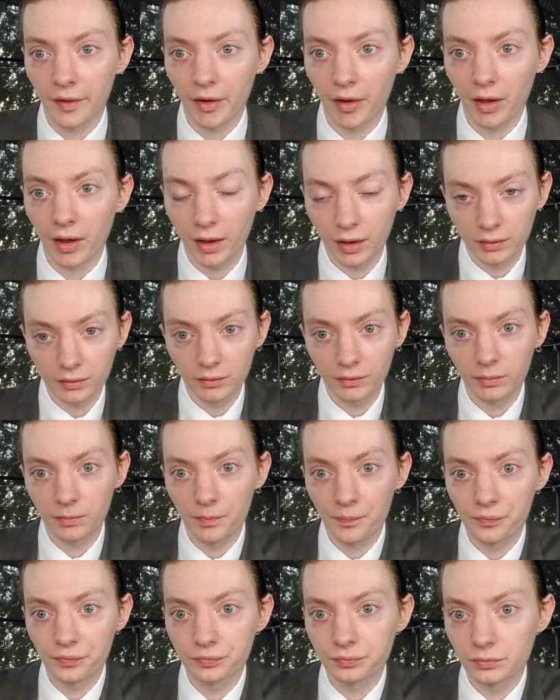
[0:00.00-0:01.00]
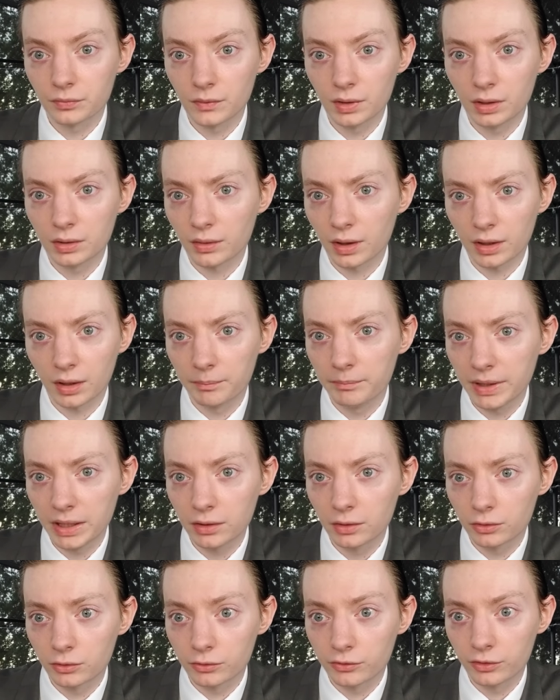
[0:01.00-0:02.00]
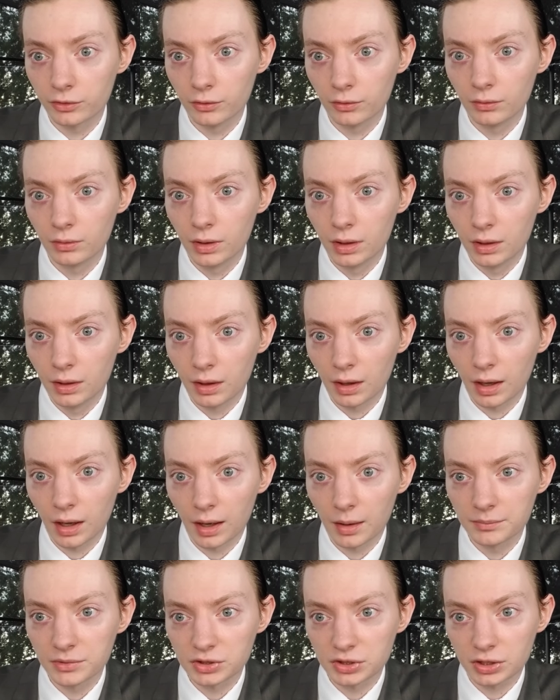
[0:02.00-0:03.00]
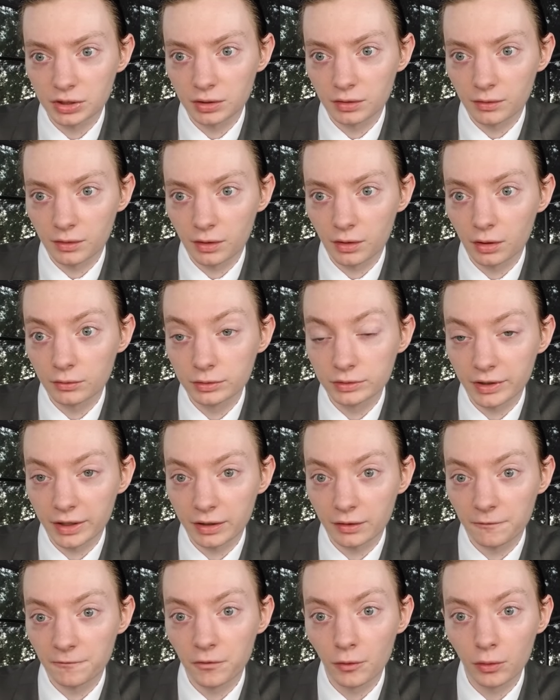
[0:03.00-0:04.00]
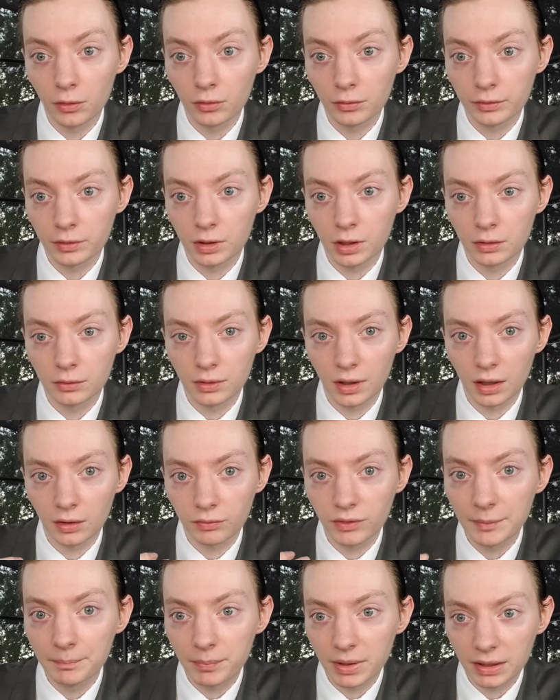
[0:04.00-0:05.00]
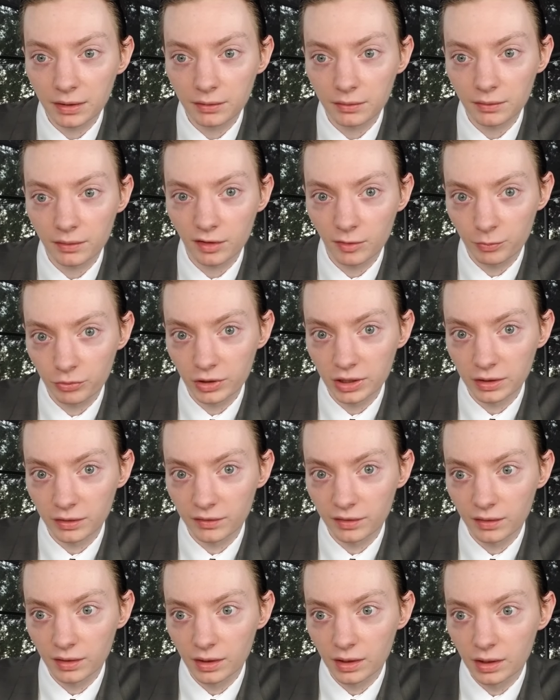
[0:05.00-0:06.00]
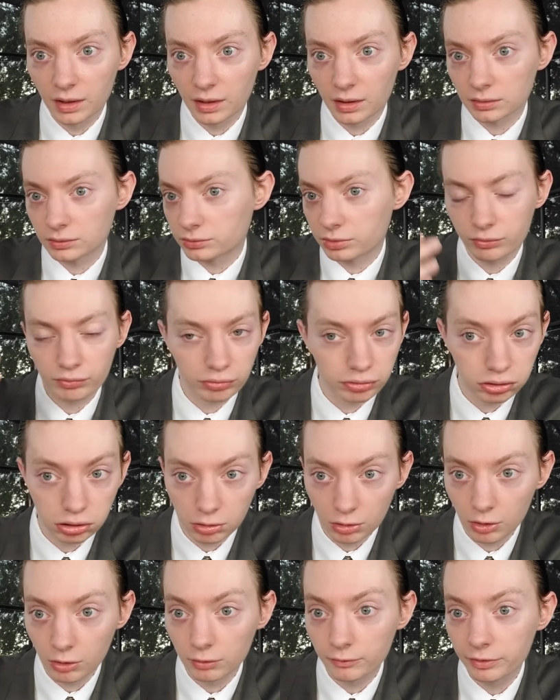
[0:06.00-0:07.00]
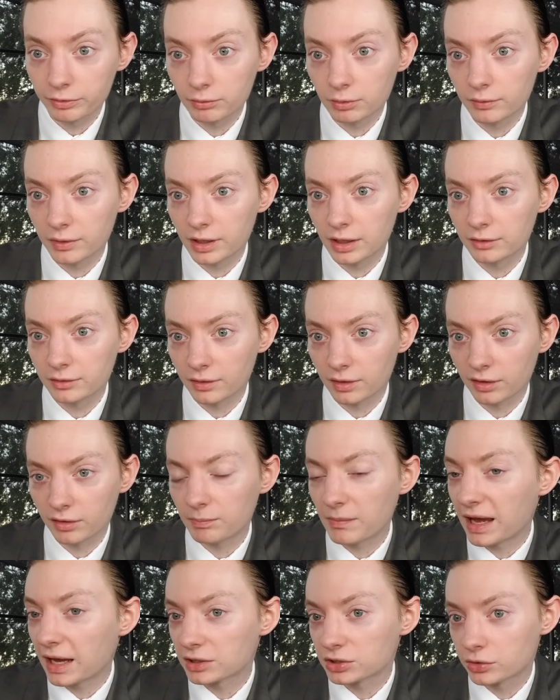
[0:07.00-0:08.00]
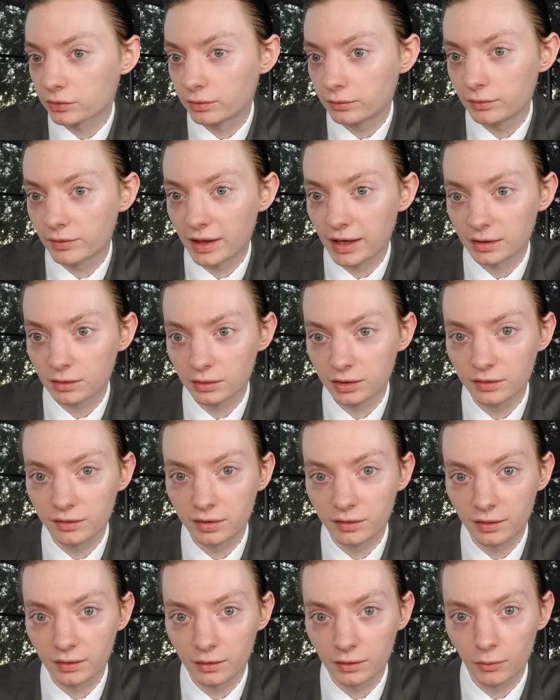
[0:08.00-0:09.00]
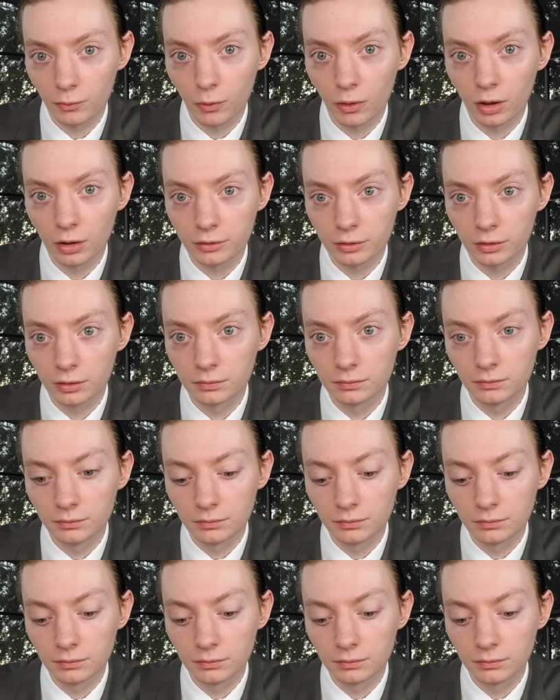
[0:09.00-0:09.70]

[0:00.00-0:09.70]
And in like a minute or two, I'm just gonna go in like a full, you know, Olympic sprint and go through there and smash through that and into the water.